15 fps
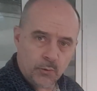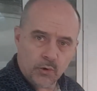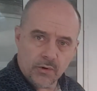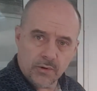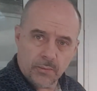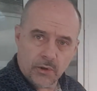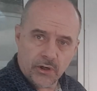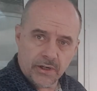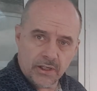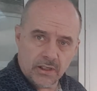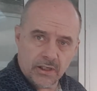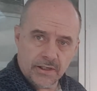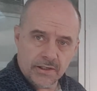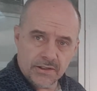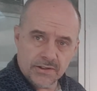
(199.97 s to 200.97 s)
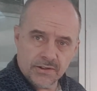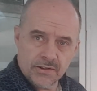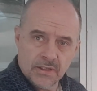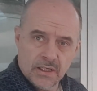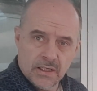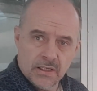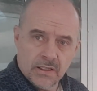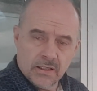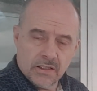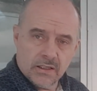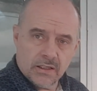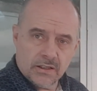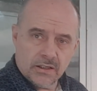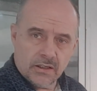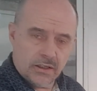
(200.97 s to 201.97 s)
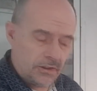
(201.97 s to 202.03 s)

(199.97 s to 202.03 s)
where the body line is, and then I